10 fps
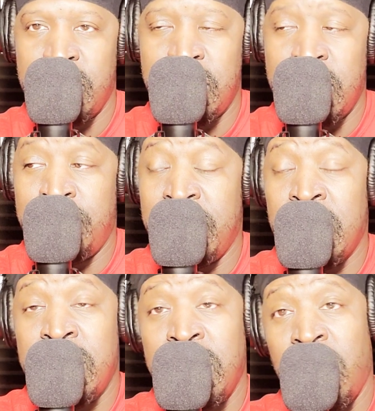It
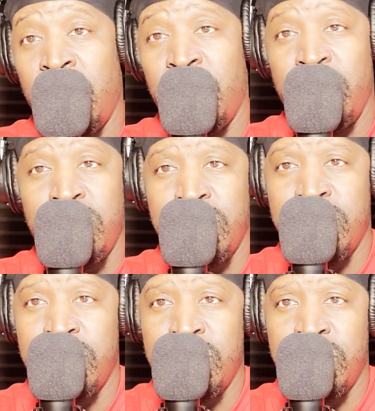be in the home.
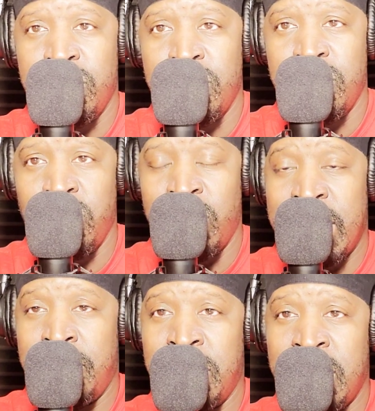Were
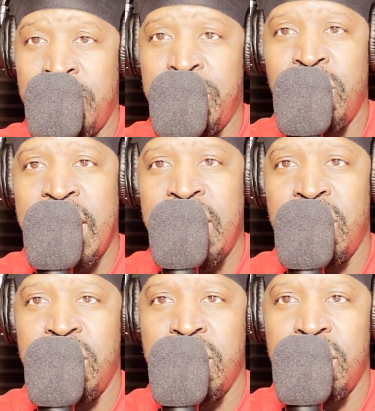they
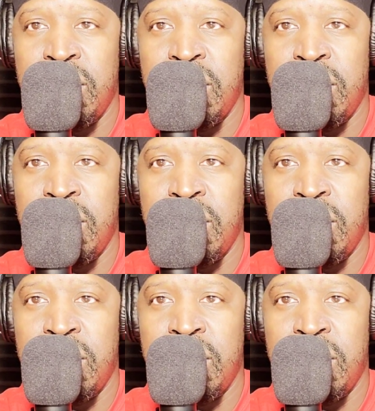manipulated?